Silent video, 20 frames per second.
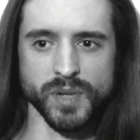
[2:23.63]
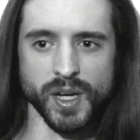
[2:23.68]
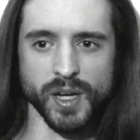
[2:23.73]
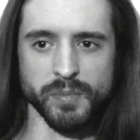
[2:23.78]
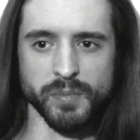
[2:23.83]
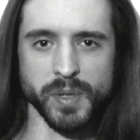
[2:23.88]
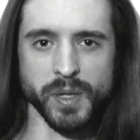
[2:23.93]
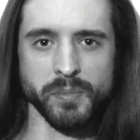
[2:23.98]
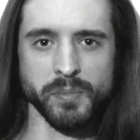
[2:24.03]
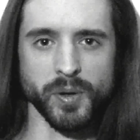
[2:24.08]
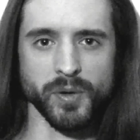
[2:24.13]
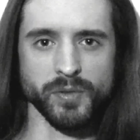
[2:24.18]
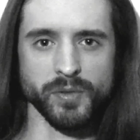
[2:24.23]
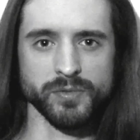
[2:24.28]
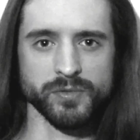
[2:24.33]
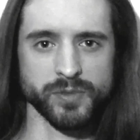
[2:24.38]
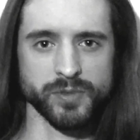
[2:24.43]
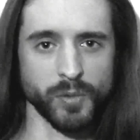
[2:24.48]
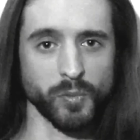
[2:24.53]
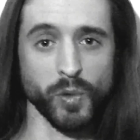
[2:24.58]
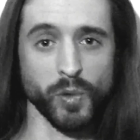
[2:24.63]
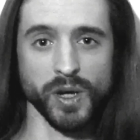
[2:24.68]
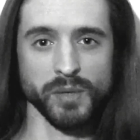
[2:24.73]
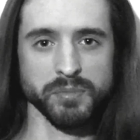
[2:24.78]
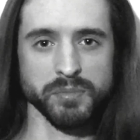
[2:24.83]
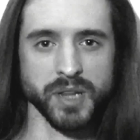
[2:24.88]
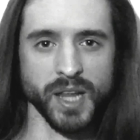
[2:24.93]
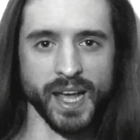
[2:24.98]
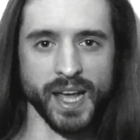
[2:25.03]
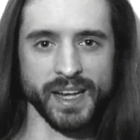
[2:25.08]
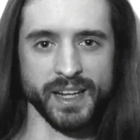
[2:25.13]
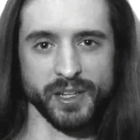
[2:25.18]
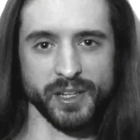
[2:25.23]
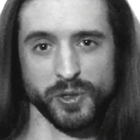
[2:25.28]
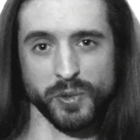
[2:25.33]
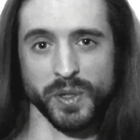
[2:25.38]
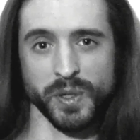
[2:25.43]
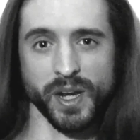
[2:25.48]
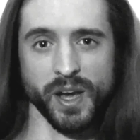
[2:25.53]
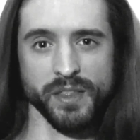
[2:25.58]
people from one planet
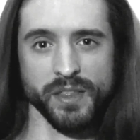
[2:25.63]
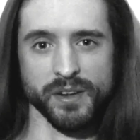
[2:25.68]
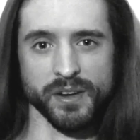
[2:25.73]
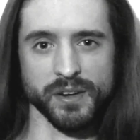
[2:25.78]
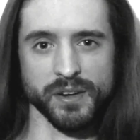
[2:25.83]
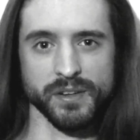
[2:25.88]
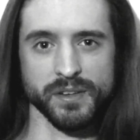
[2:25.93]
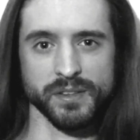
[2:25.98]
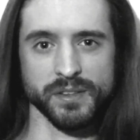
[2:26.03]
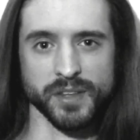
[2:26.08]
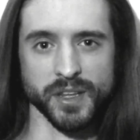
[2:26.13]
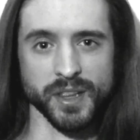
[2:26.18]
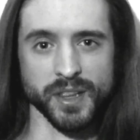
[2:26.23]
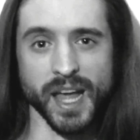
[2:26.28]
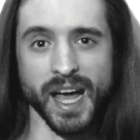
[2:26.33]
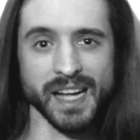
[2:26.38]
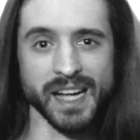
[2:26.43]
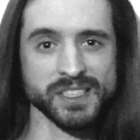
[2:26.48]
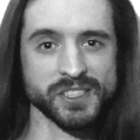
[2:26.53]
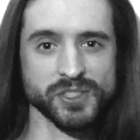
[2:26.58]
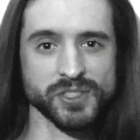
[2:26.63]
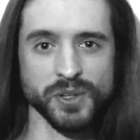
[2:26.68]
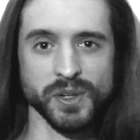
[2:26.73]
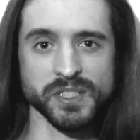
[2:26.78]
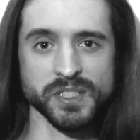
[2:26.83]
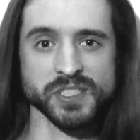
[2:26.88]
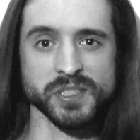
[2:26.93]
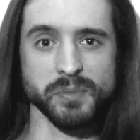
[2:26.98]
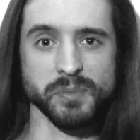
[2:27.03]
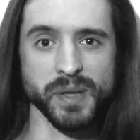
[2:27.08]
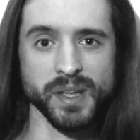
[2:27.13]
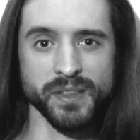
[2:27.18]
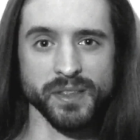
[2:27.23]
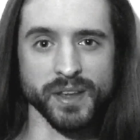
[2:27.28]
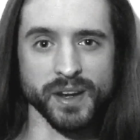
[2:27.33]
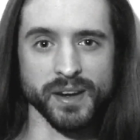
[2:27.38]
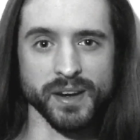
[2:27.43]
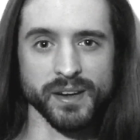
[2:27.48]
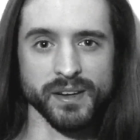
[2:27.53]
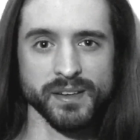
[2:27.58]
to another, the line still has to be
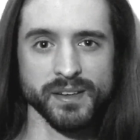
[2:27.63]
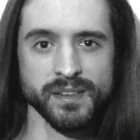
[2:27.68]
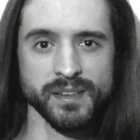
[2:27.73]
there.